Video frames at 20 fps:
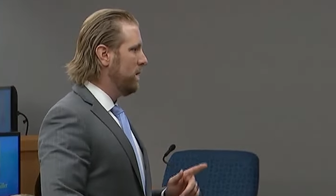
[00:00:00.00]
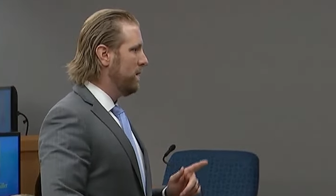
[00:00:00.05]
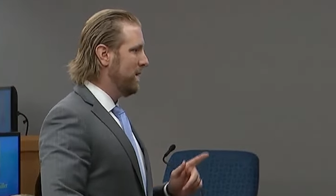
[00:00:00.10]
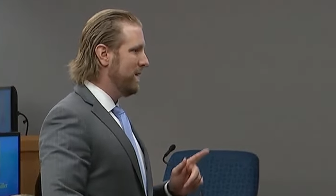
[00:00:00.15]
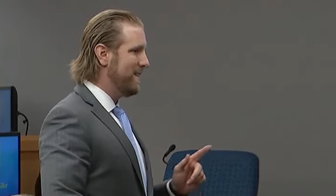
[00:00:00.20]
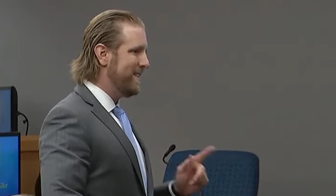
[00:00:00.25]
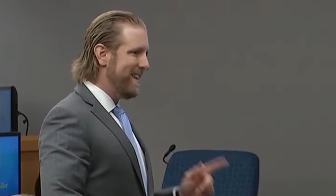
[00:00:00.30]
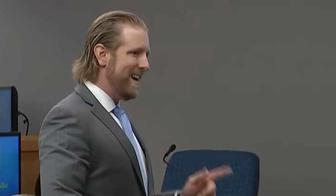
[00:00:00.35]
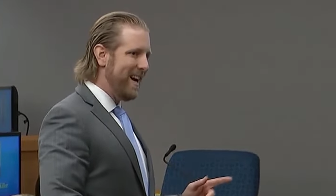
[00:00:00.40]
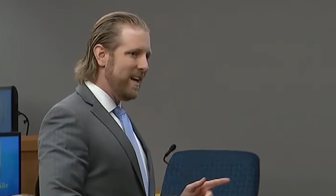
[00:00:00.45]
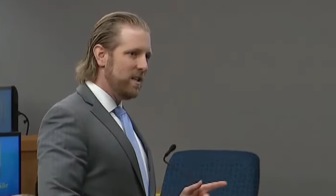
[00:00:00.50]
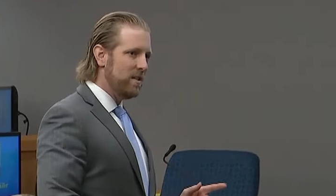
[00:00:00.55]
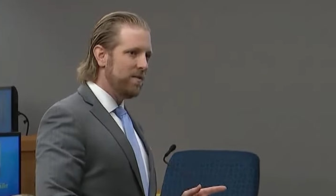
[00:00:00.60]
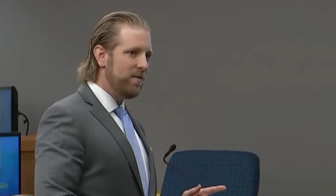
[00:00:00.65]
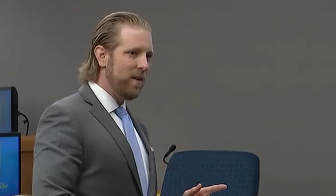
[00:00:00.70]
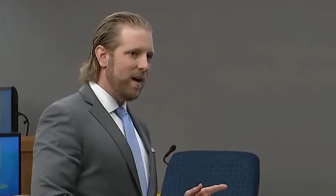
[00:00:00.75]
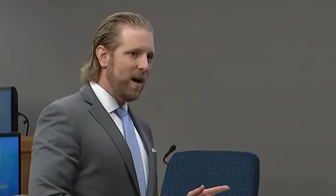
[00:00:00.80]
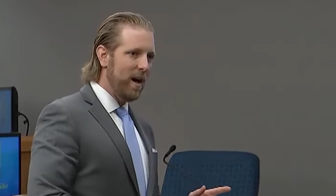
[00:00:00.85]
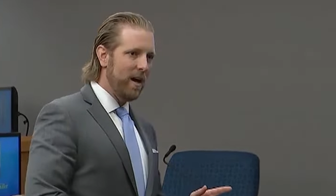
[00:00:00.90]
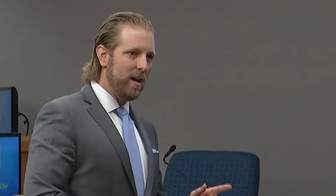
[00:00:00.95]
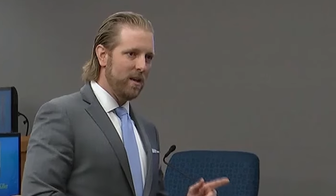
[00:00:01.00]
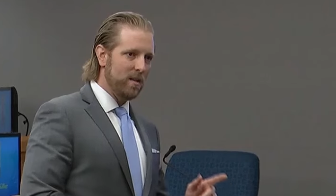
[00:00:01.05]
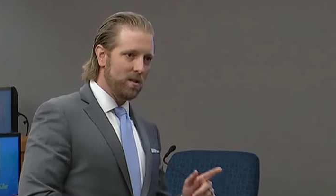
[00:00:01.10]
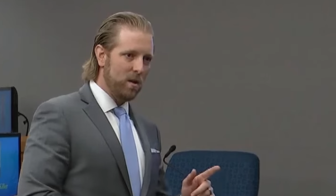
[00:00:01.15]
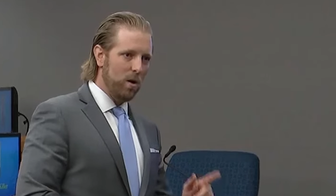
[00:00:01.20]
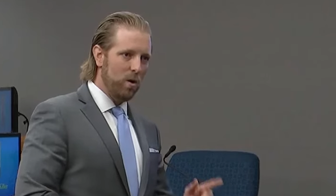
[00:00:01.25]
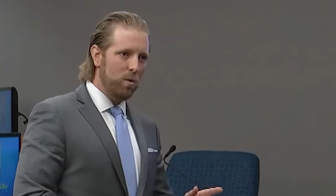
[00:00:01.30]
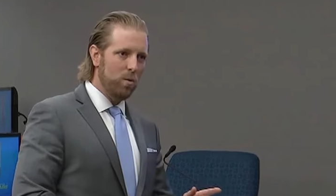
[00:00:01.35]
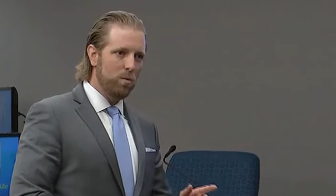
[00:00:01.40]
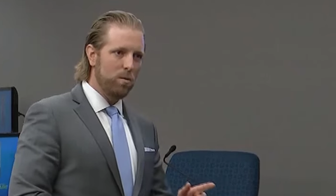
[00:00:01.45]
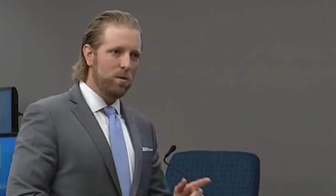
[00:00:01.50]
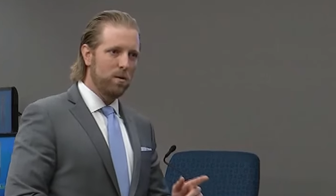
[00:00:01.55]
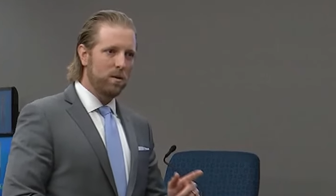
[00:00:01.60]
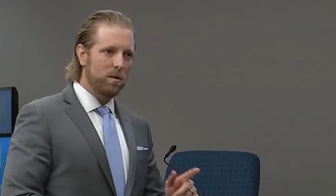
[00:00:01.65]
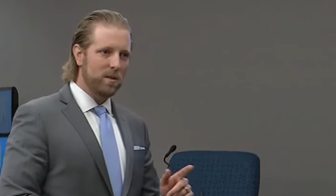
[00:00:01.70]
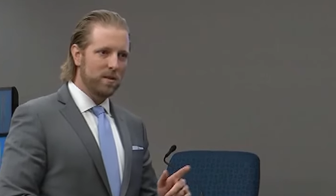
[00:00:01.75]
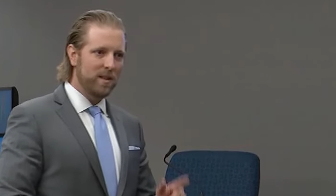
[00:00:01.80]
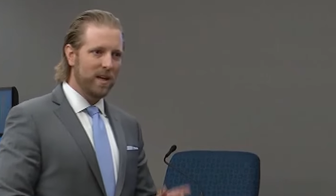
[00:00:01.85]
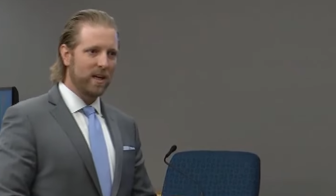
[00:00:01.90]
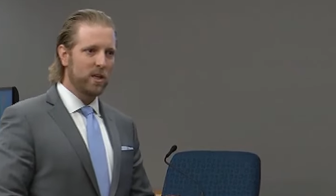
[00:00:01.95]
to satisfy his own
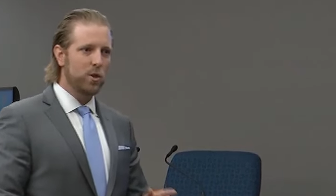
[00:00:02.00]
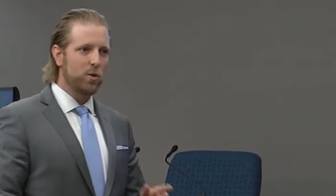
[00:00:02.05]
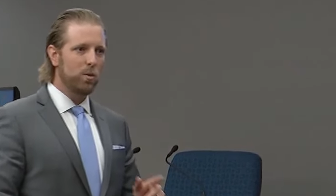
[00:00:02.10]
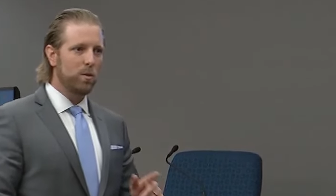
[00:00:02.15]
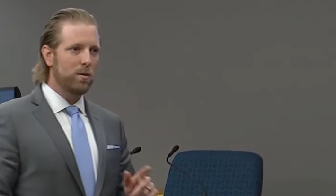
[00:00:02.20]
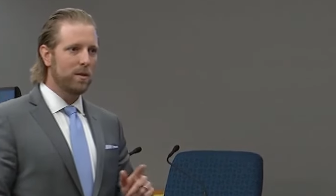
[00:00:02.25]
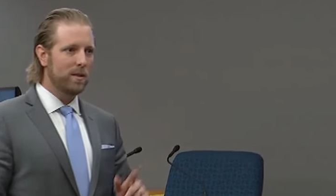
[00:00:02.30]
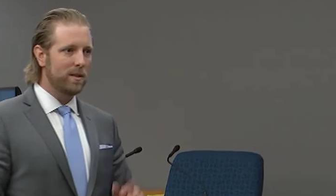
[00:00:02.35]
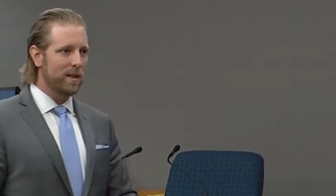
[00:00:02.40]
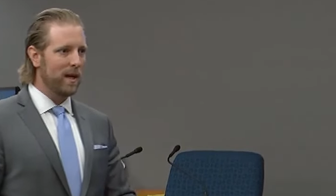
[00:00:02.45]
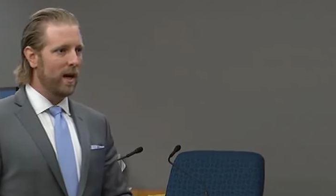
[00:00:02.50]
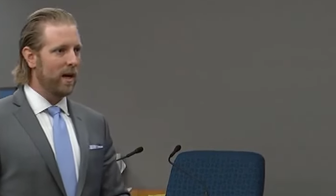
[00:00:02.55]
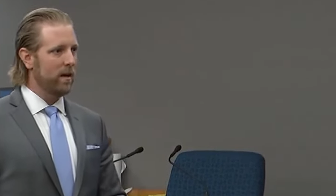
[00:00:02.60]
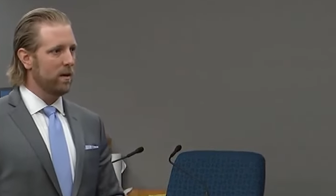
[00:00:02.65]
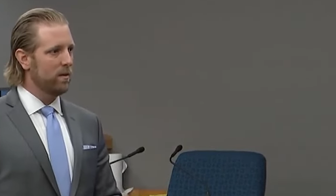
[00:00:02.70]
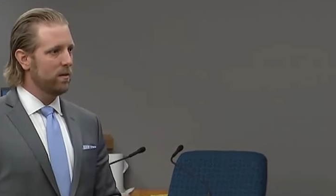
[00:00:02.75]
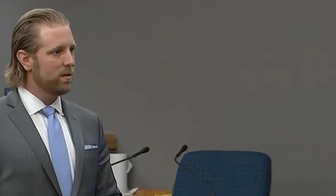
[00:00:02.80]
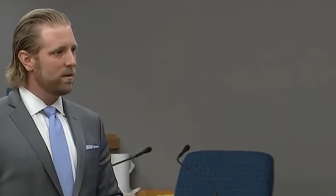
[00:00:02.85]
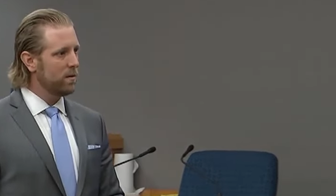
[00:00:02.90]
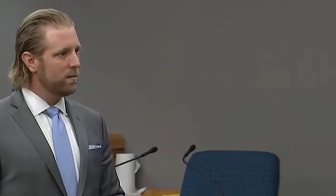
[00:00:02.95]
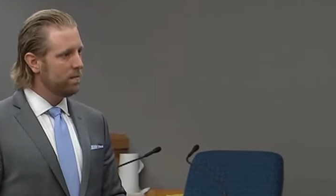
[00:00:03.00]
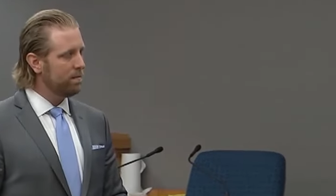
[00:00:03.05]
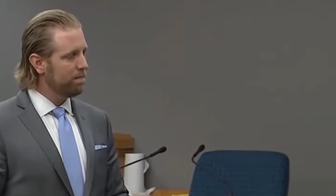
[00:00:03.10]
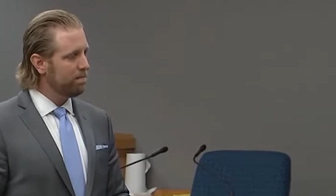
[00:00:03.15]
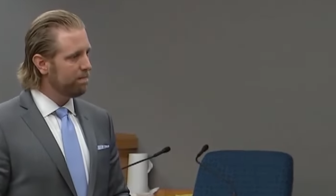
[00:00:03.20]
sexual desires.